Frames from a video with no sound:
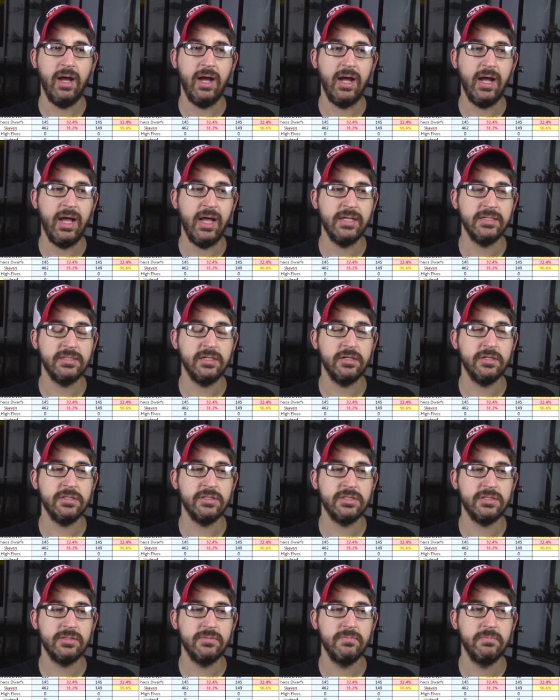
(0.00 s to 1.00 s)
as I
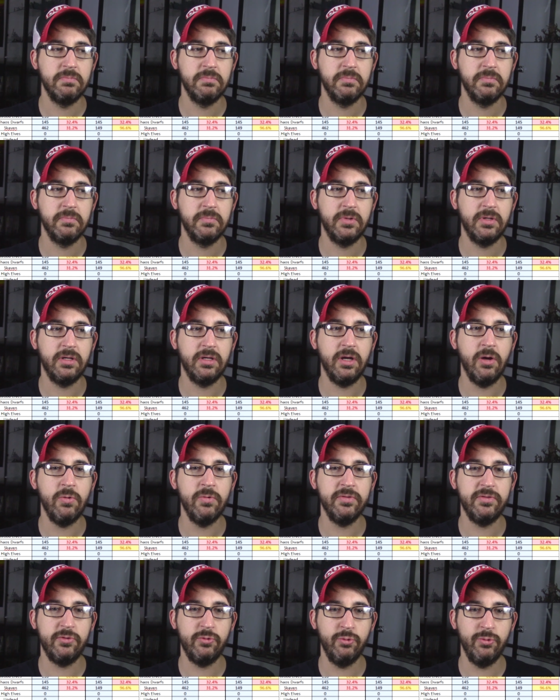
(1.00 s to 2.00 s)
was
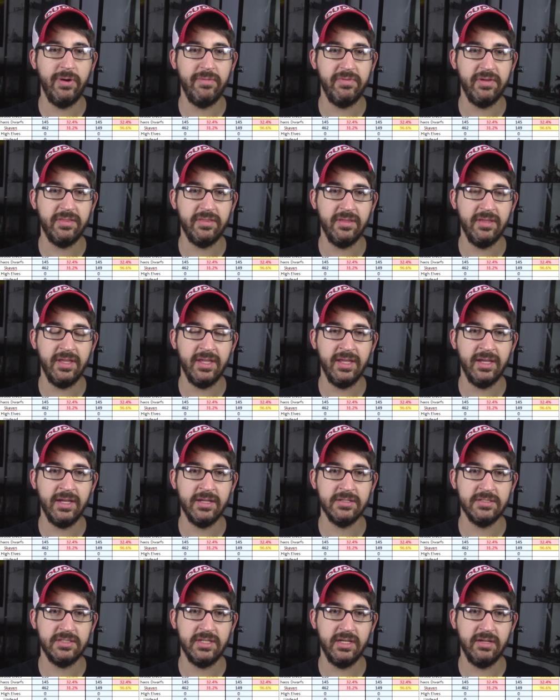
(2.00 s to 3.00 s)
going through everything, I
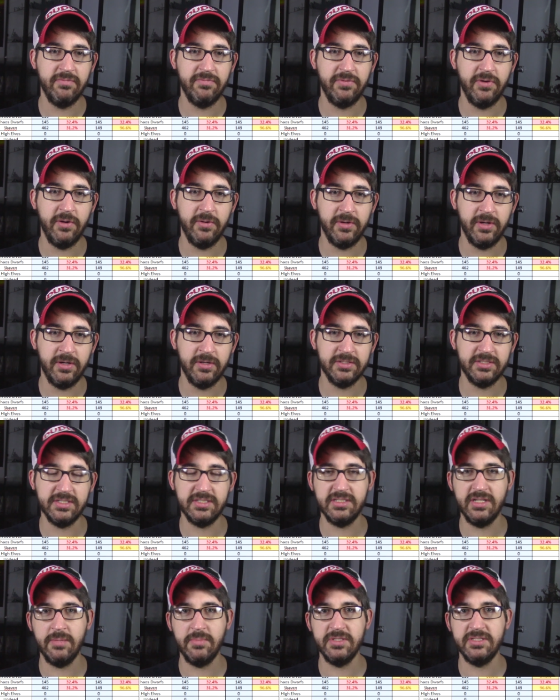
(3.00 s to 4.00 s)
was taking photos, I
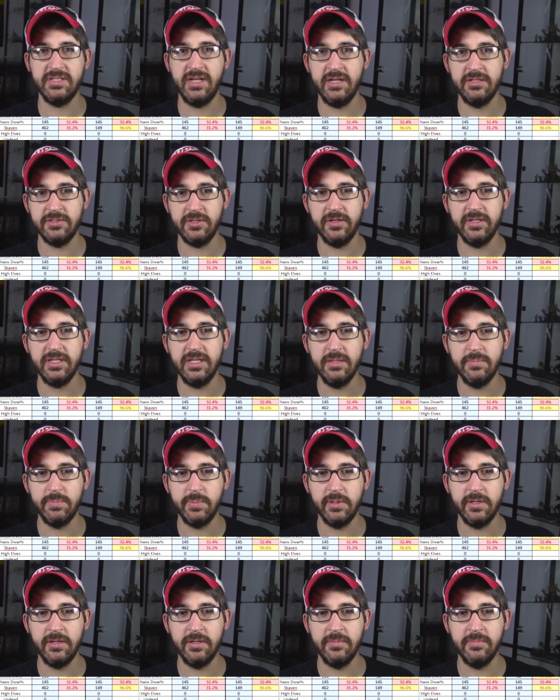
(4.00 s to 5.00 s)
set them aside, I was going to keep
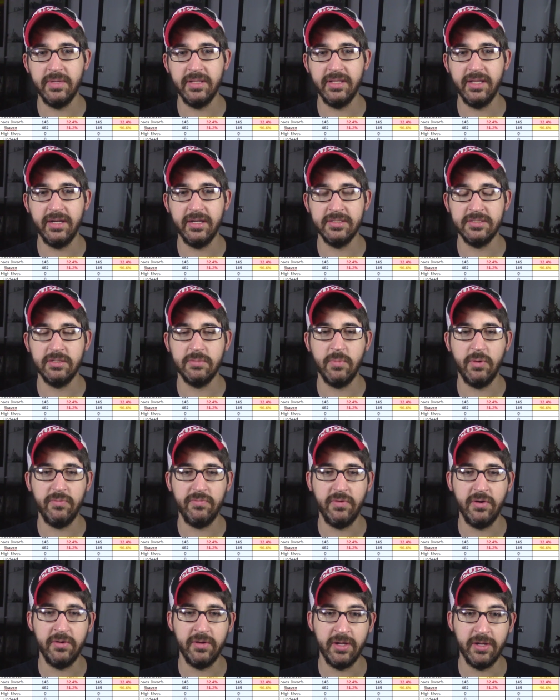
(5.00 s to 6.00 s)
them, and then I took more
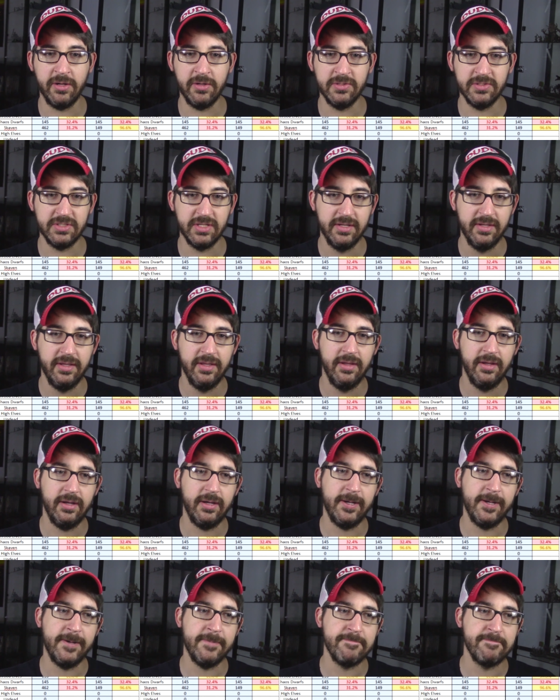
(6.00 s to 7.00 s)
photos.
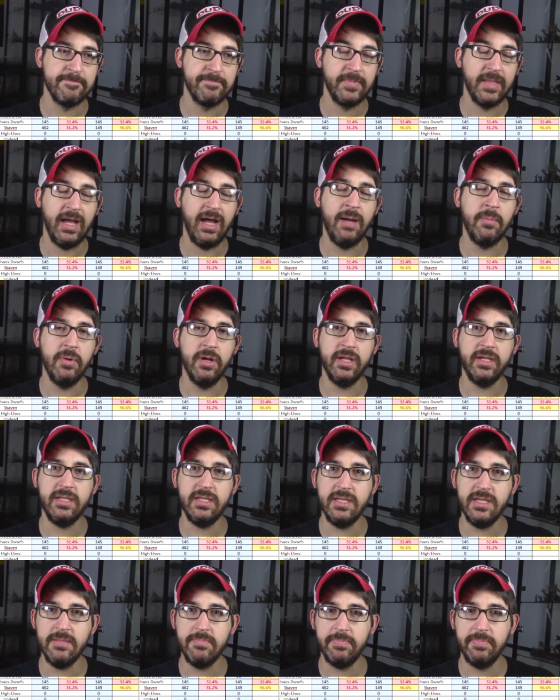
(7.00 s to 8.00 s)
I'm going to
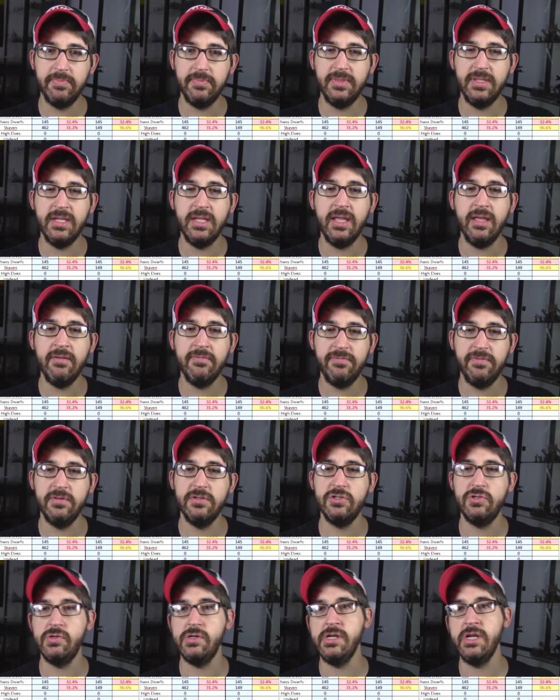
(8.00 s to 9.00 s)
keep the
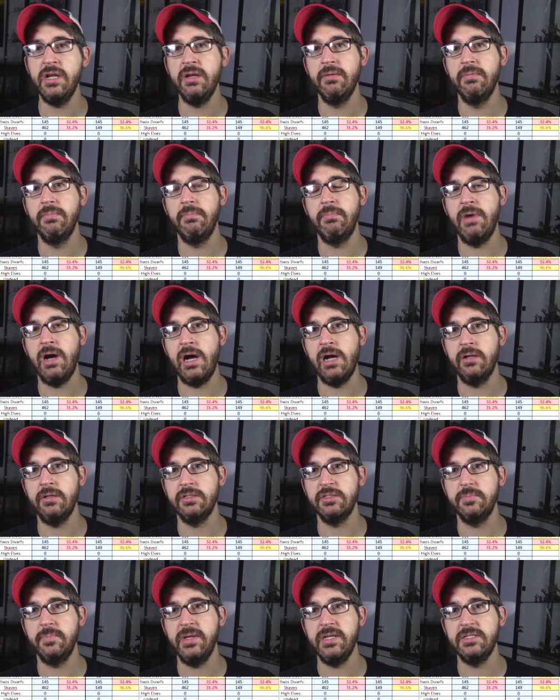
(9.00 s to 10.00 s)
infantry
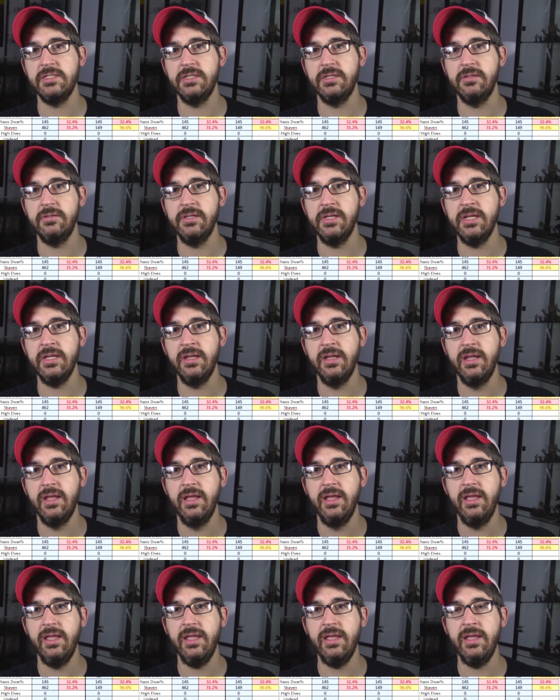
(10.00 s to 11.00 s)
models basically,
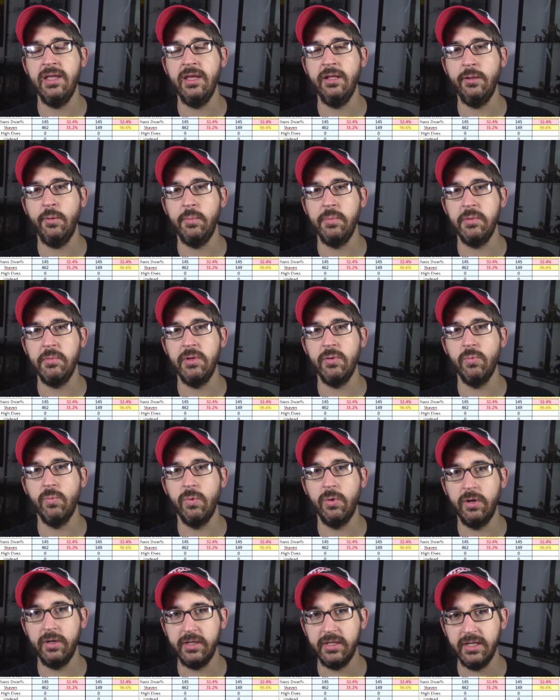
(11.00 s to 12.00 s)
and I'm going to be
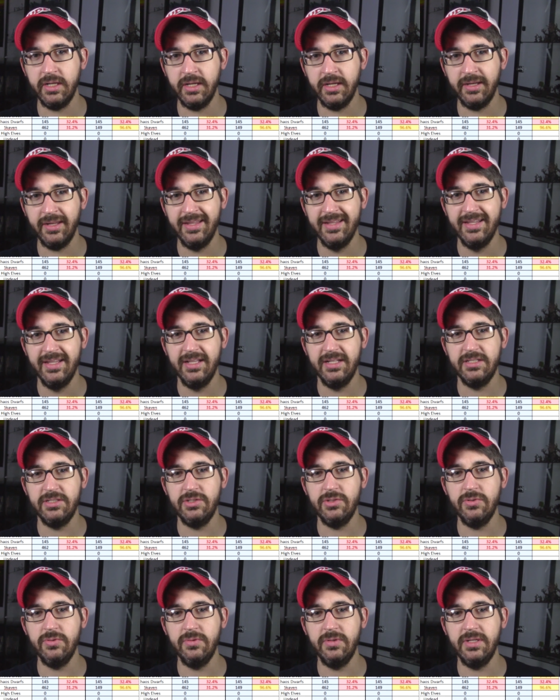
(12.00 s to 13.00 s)
working
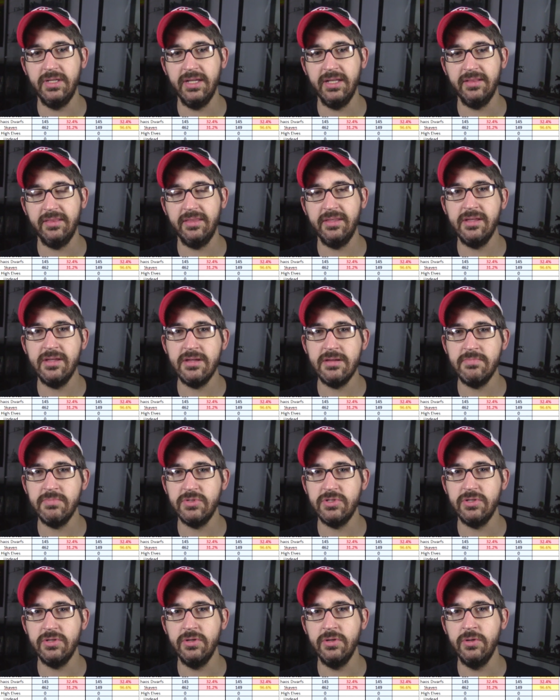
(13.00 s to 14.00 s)
to get them
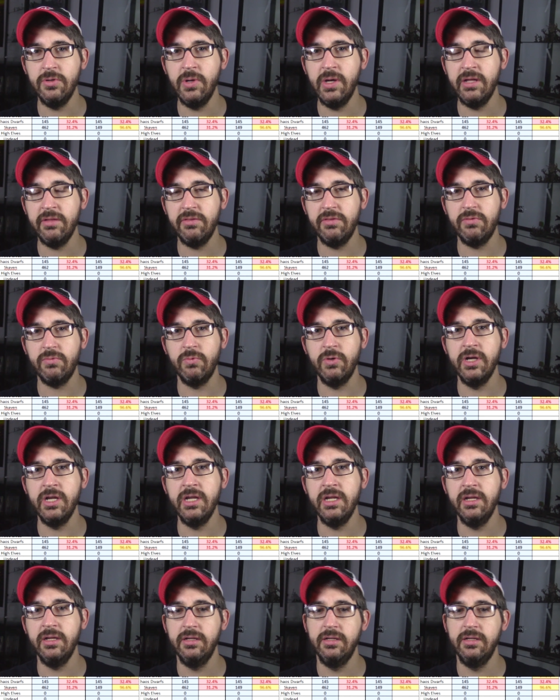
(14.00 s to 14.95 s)
to a three